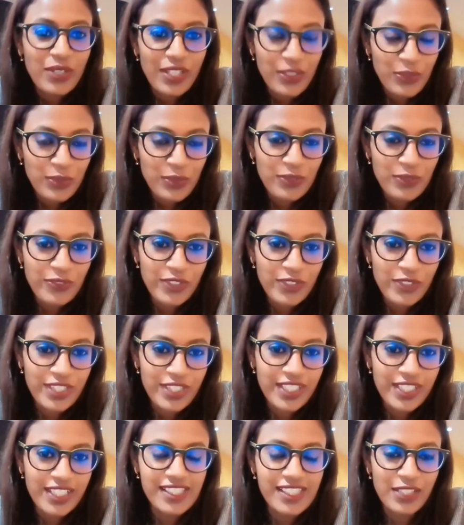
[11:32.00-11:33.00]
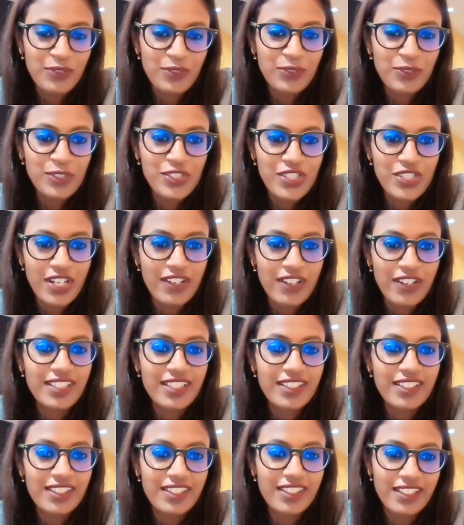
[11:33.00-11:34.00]
Thank you, Atul, for the insightful
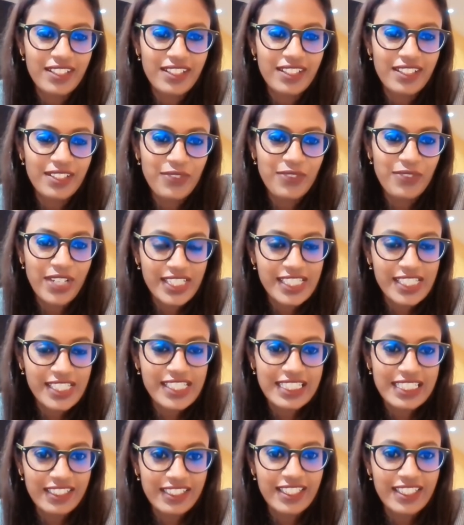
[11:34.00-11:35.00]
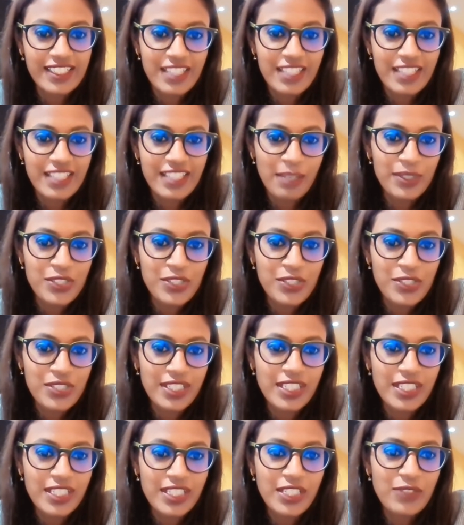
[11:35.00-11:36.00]
sharing. The findings clearly
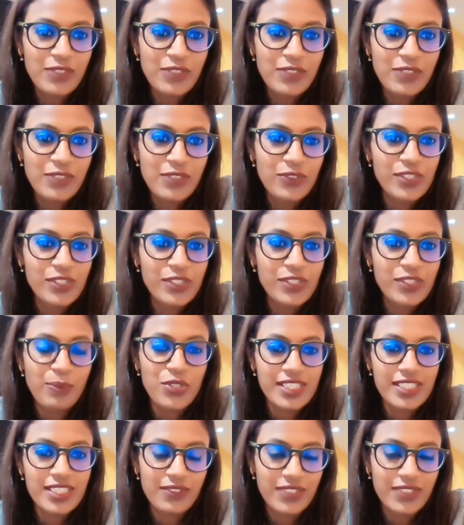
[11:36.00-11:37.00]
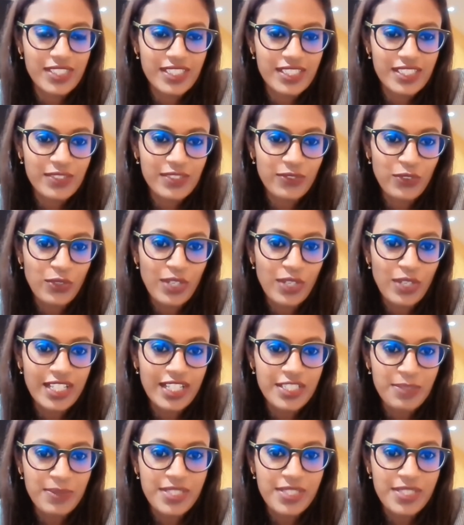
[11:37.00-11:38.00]
establish the need for safe abortion
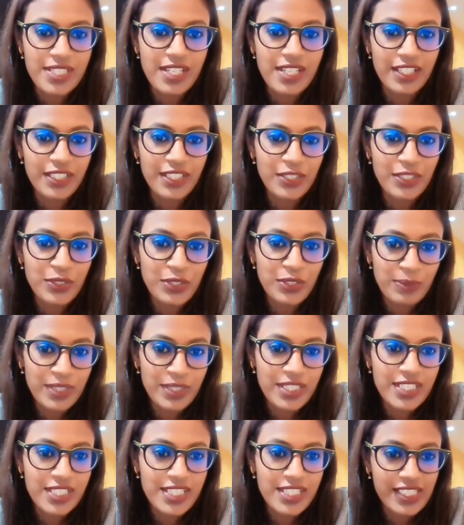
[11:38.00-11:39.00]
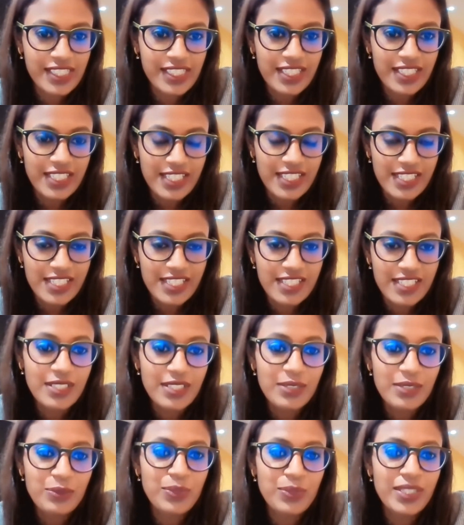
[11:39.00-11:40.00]
services for LGBTIQ communities in
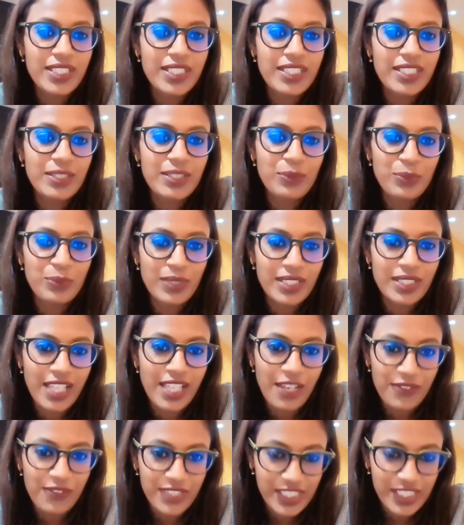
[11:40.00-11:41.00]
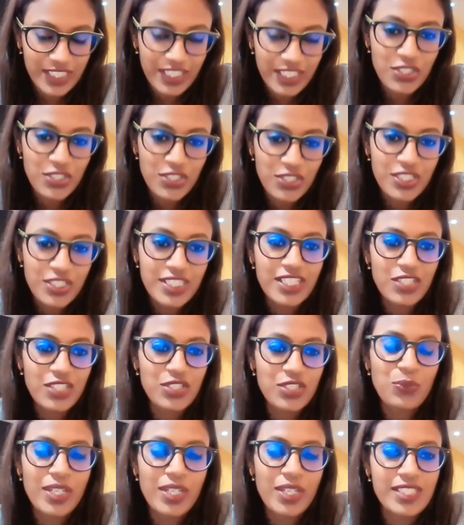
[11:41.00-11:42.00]
India. We will have a
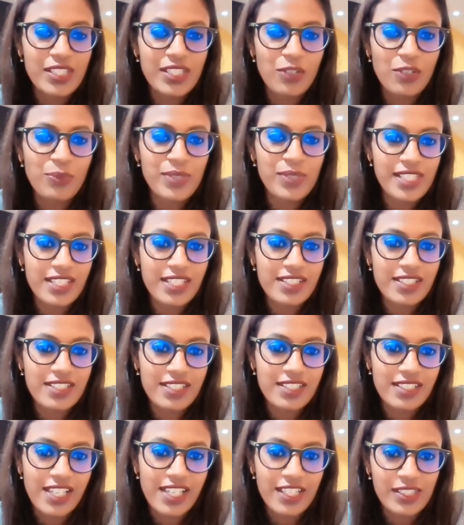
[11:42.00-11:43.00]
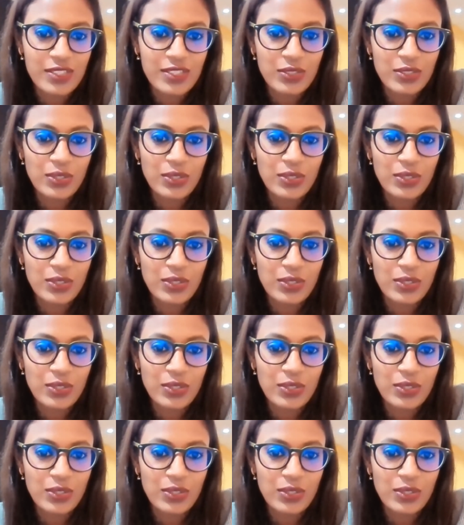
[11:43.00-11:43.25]
discussion session once our second